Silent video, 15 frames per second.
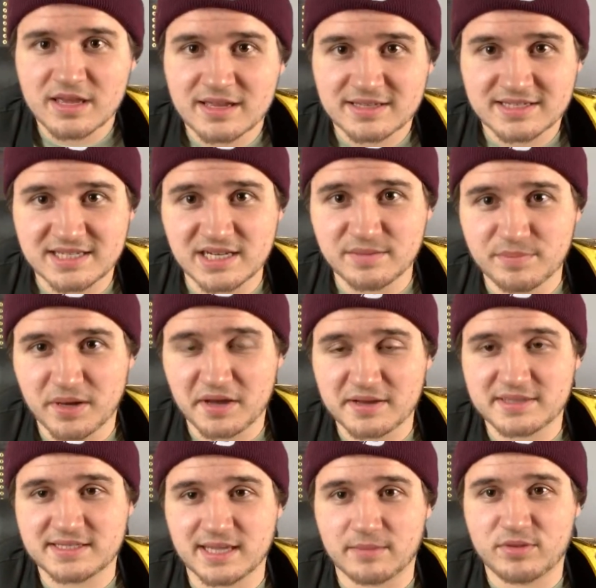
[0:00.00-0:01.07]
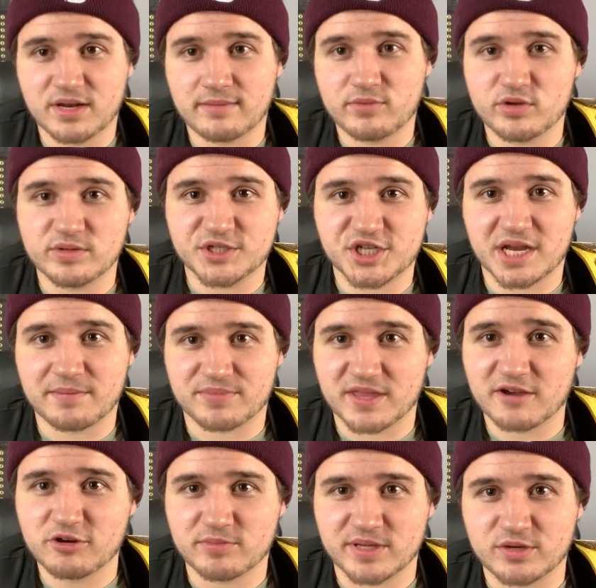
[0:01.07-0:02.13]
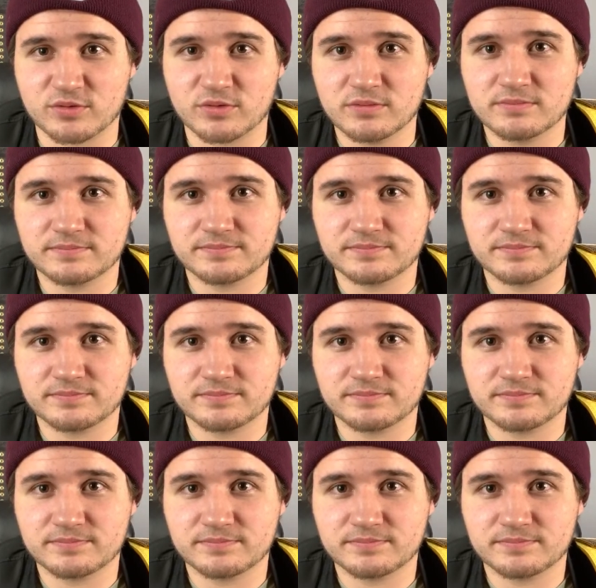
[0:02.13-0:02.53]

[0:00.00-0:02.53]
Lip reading: CM Punk WWE champ, that would be cool.